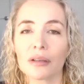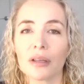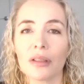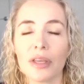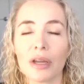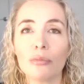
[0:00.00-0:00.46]

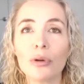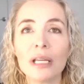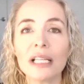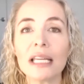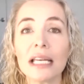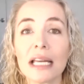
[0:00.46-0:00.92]
there
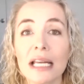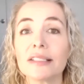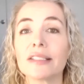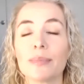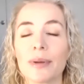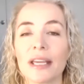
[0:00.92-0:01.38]
really
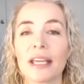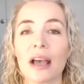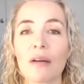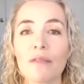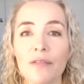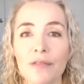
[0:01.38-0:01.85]
needs to be
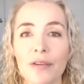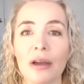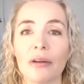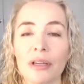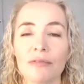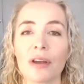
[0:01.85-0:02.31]
a
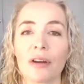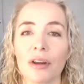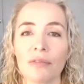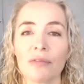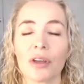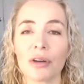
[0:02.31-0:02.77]
very,
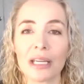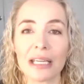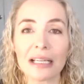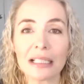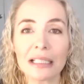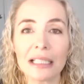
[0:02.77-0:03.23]
very, very
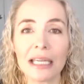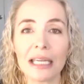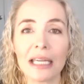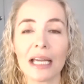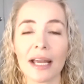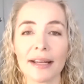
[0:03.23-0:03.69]

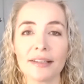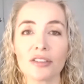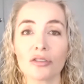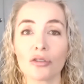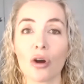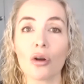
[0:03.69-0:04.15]
clear and
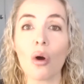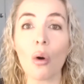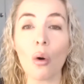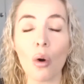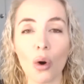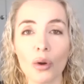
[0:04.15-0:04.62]
strong
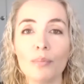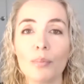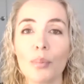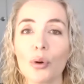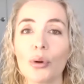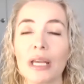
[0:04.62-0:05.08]

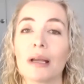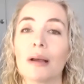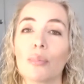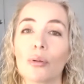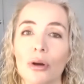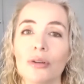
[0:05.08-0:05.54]
onboarding
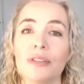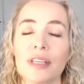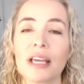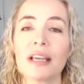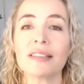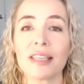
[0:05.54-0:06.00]

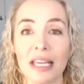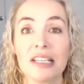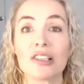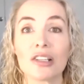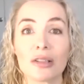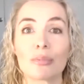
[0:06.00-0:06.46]
process
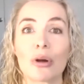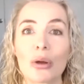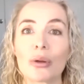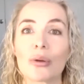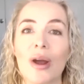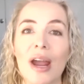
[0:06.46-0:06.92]
into the
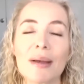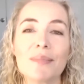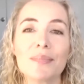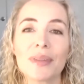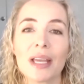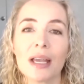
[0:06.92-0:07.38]
program.
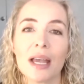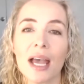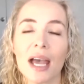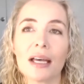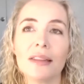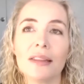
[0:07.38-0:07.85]

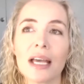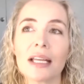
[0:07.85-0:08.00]
And